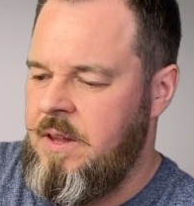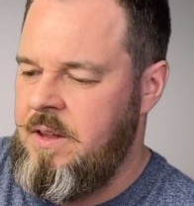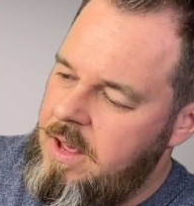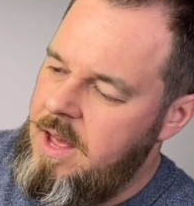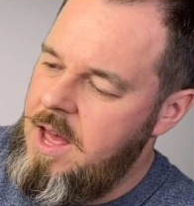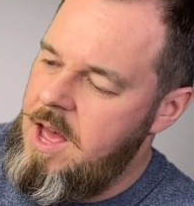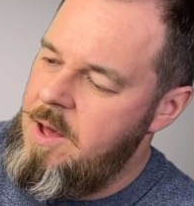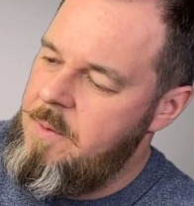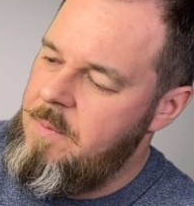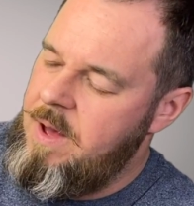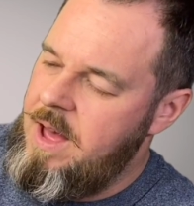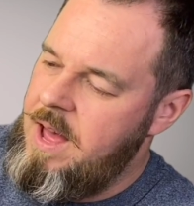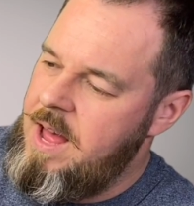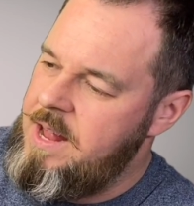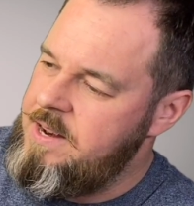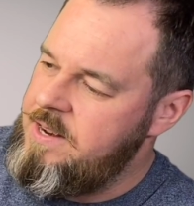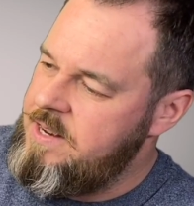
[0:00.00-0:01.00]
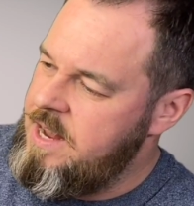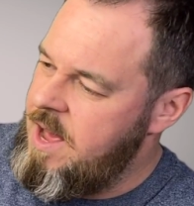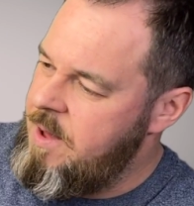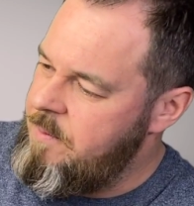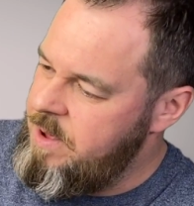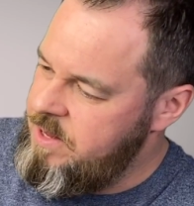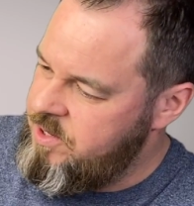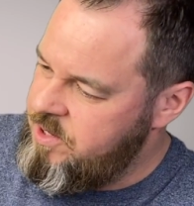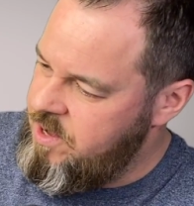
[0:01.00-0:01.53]
and
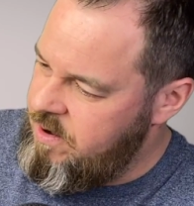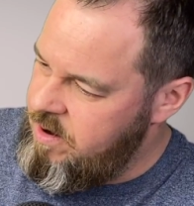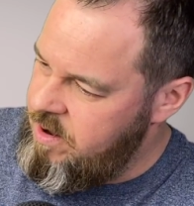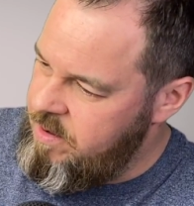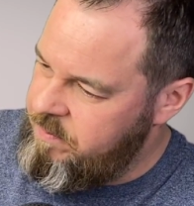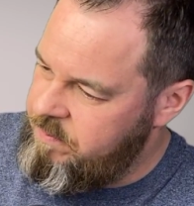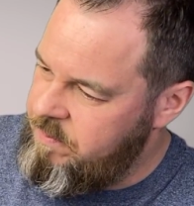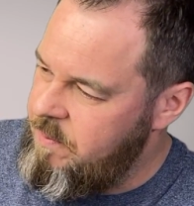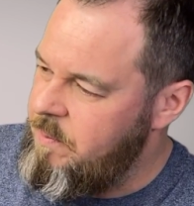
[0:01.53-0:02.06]
it's got a